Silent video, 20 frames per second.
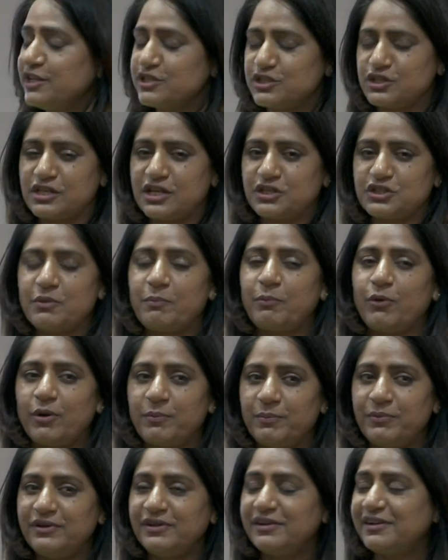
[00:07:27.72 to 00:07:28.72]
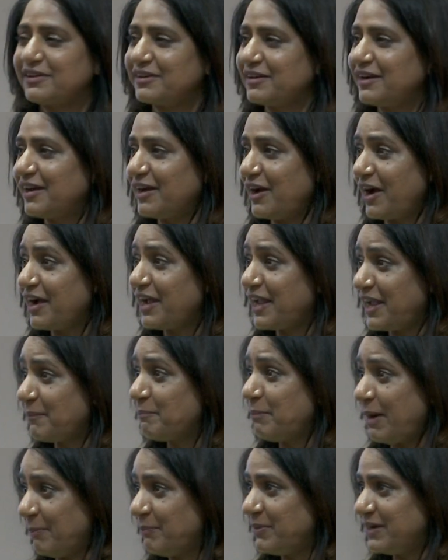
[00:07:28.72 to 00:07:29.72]
he's such a popular uh,
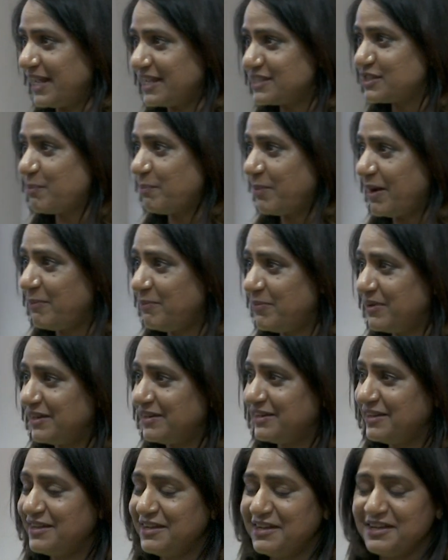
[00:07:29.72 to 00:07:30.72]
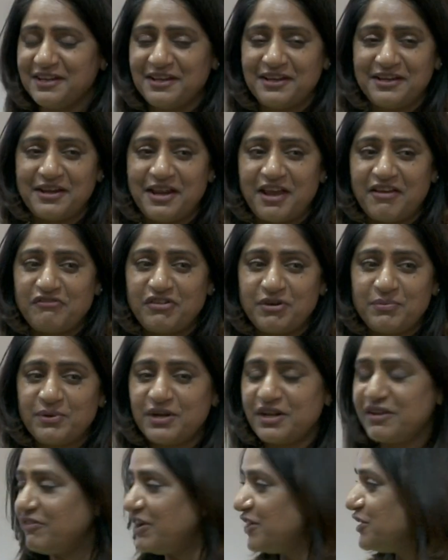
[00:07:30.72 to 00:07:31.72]
puppet, as a puppet,
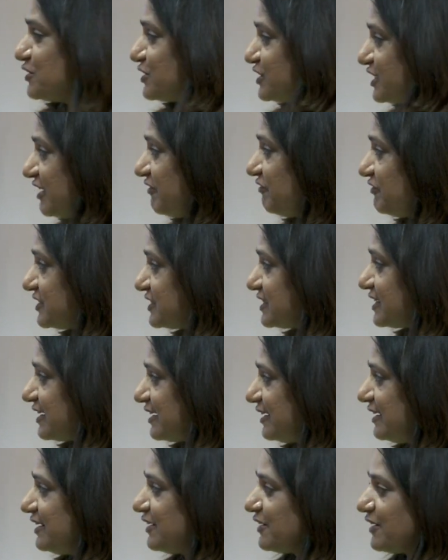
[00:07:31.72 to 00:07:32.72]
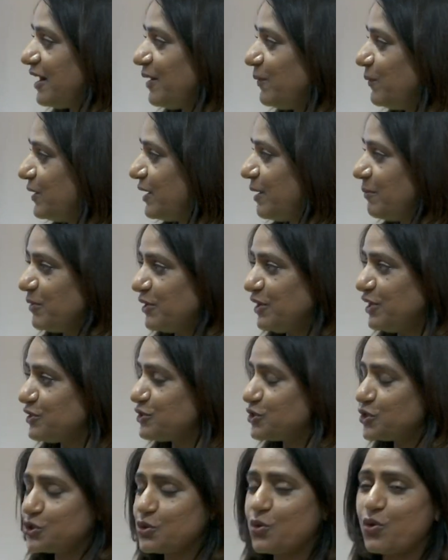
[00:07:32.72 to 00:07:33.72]
everybody, when you see physically Ravana, I mean, he's
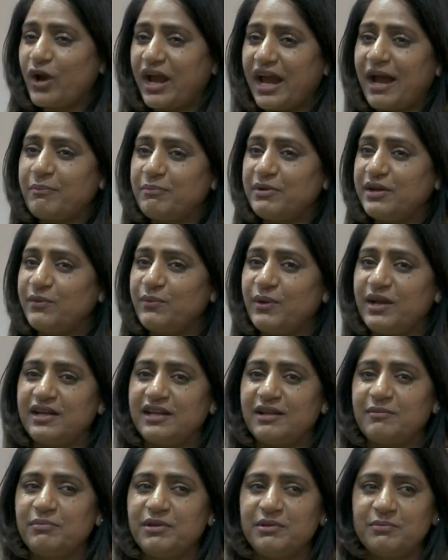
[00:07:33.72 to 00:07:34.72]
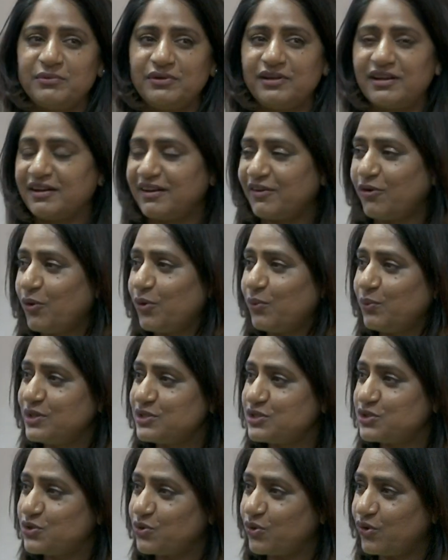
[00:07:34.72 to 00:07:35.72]
so captivating. People are
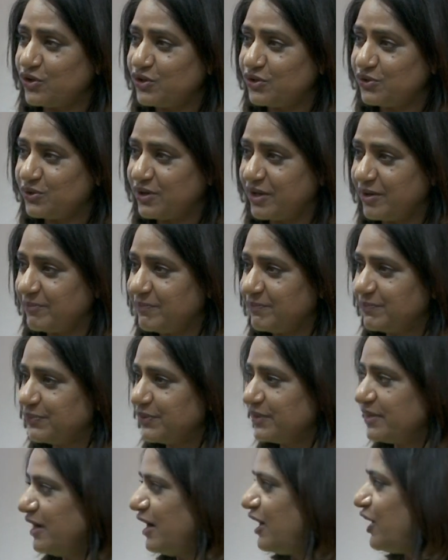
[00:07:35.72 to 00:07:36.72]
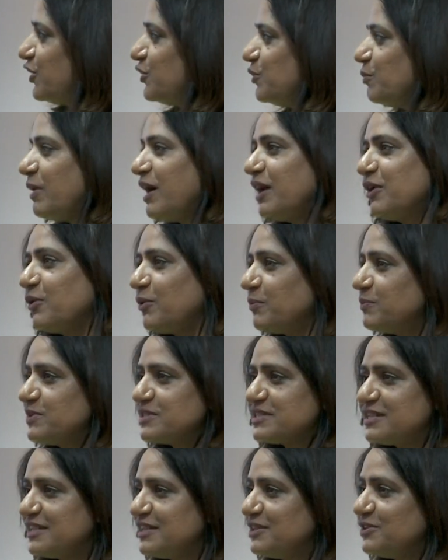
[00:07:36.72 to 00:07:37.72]
always drawn to him. Hanuman
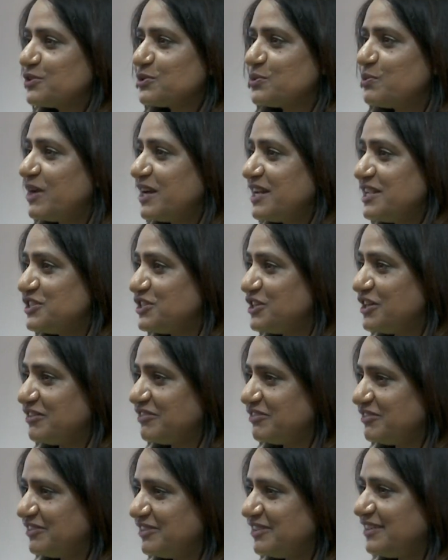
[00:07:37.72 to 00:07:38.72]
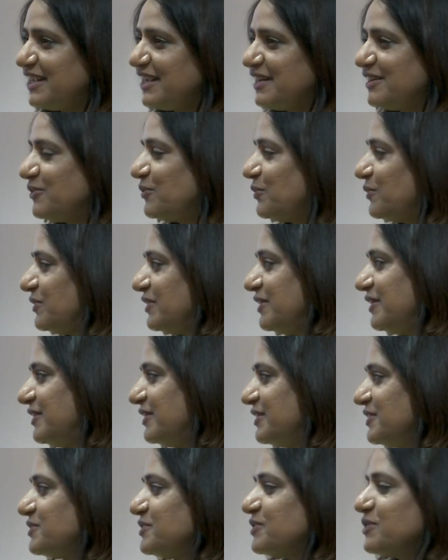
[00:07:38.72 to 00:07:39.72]
obviously looks very cheerful and
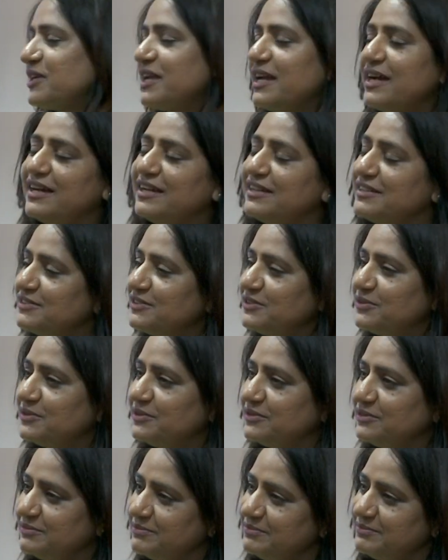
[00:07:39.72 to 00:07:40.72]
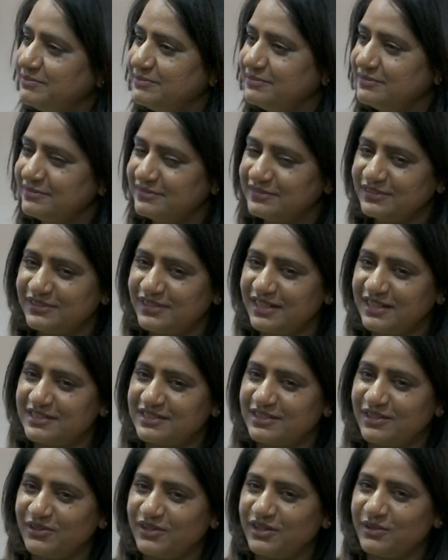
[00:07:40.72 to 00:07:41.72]
so yeah, so, so that's
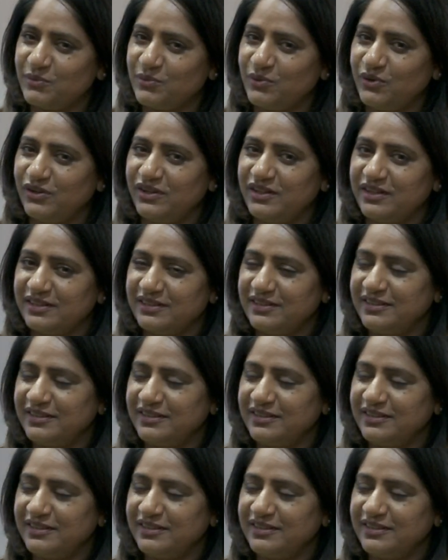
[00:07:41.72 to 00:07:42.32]
how it evolved.